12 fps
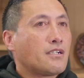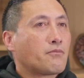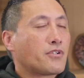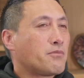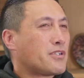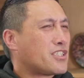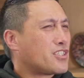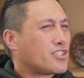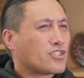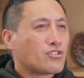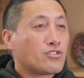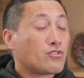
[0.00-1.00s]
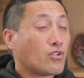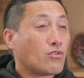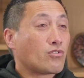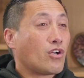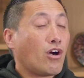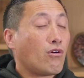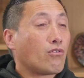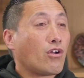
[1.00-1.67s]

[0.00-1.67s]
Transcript: pretty much just controlled her whole